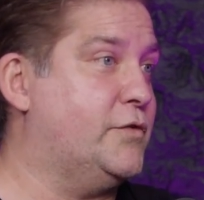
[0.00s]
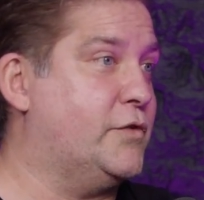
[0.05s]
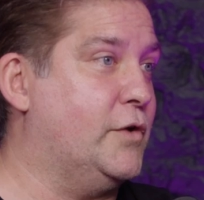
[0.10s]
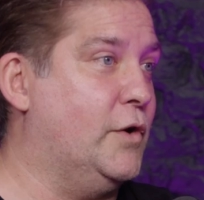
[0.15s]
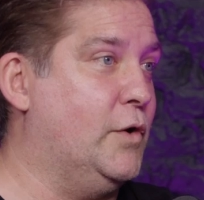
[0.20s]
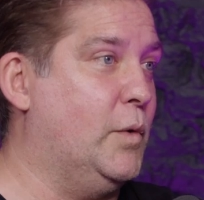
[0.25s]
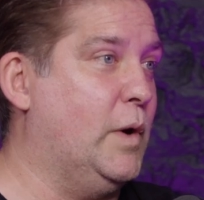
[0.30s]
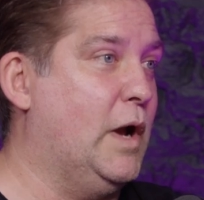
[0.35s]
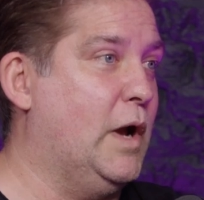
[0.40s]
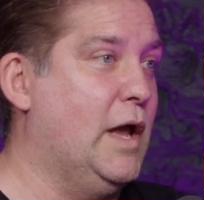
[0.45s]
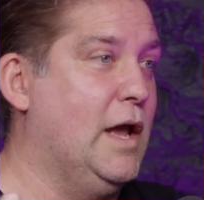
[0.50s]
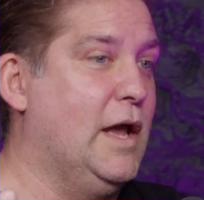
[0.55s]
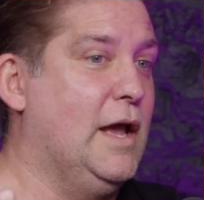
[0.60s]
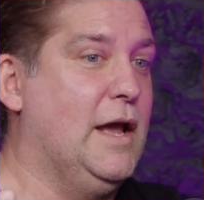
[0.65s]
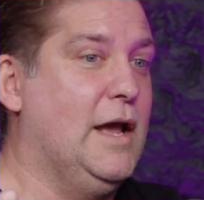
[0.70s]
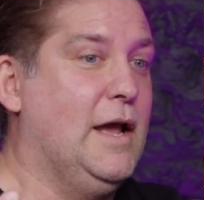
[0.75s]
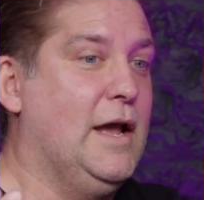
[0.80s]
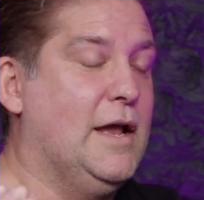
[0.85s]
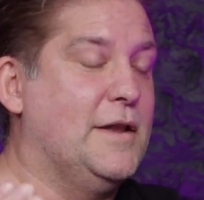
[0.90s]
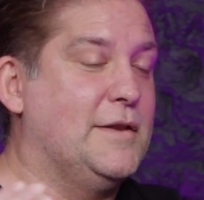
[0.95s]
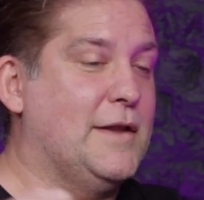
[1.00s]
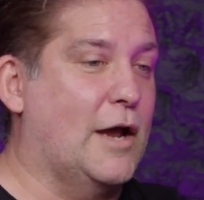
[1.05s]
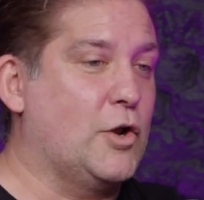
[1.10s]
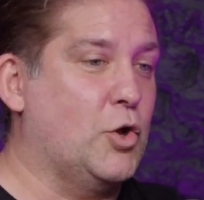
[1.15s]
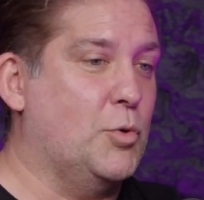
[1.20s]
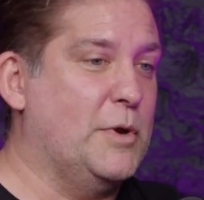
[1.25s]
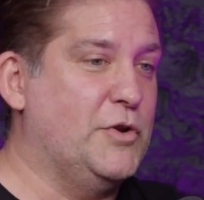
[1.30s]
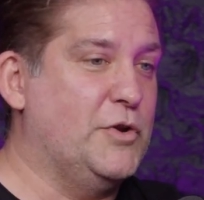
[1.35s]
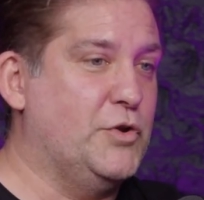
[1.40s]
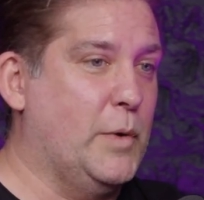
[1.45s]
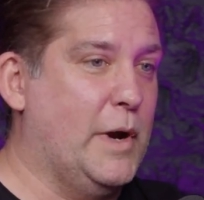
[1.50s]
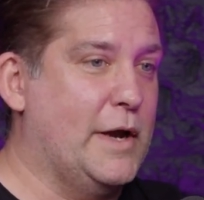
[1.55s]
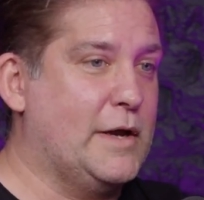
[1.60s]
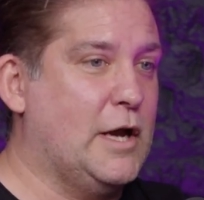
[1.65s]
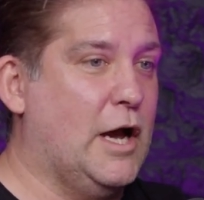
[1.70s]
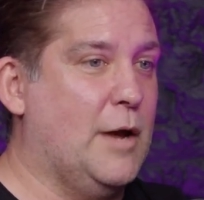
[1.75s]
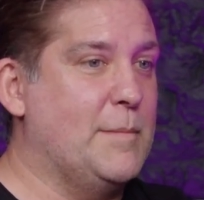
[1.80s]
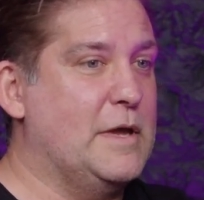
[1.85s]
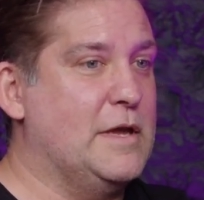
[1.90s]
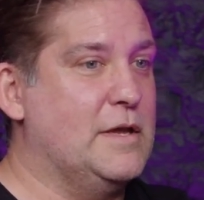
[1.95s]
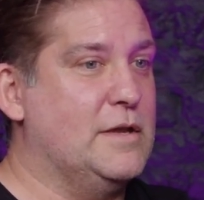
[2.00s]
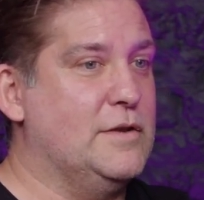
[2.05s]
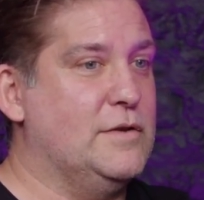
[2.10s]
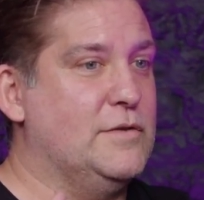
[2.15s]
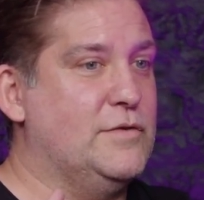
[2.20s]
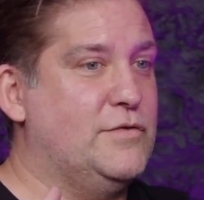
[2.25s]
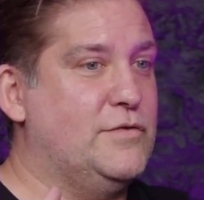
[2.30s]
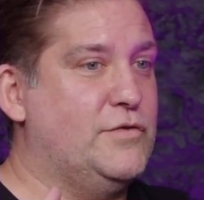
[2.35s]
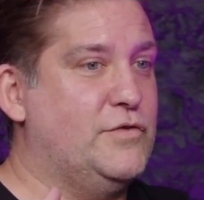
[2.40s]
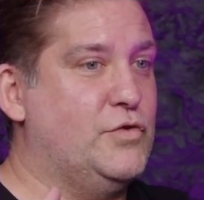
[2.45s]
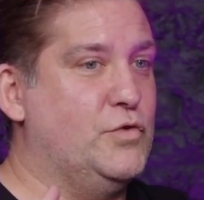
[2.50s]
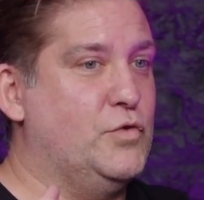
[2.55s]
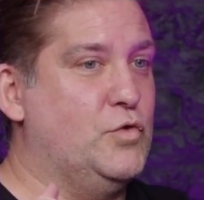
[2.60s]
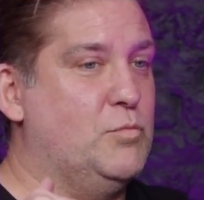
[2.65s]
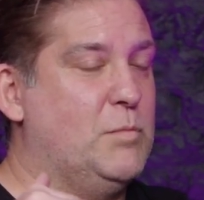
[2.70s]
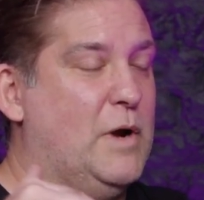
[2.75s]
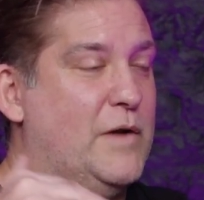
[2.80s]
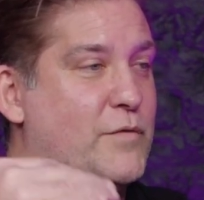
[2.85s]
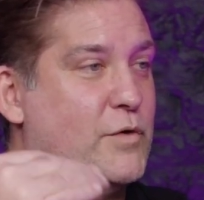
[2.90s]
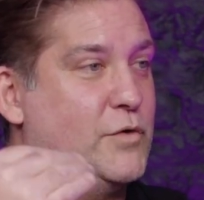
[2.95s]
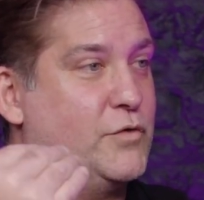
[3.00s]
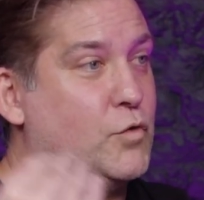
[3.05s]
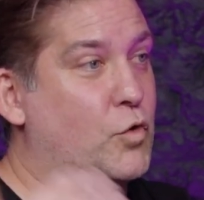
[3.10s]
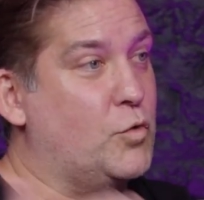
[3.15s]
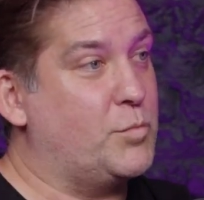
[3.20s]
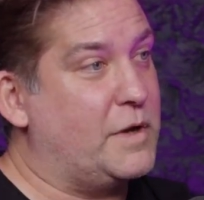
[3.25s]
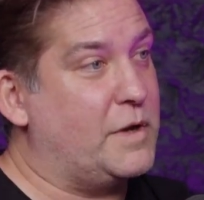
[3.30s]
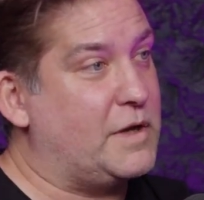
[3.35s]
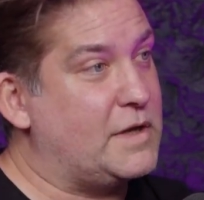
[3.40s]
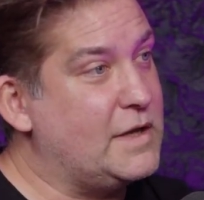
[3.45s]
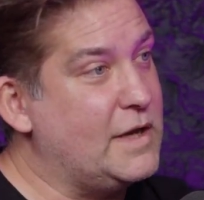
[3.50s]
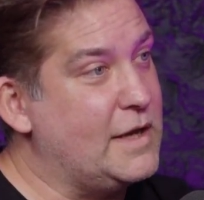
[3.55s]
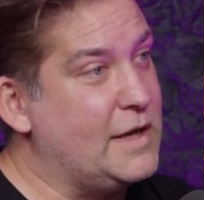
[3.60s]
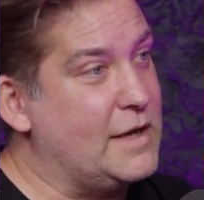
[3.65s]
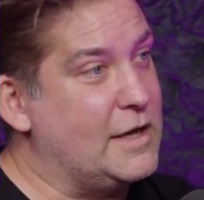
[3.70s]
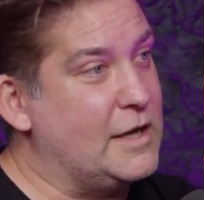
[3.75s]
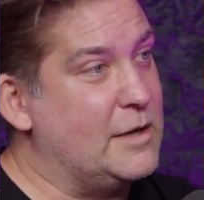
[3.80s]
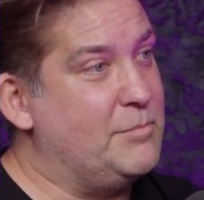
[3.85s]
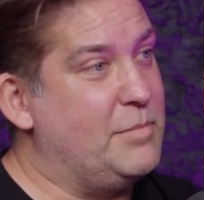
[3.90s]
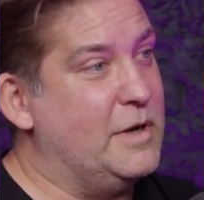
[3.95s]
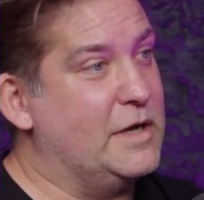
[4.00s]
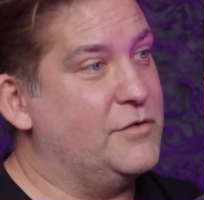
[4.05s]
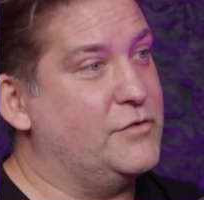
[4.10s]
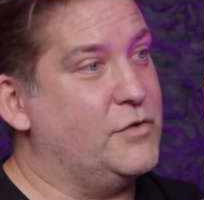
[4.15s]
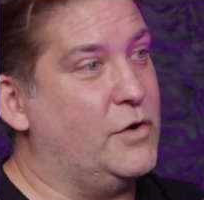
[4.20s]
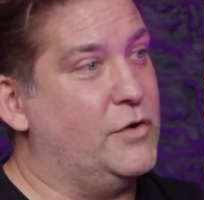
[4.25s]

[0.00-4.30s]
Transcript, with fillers: So not only do I come in to my first corporate gig, but it's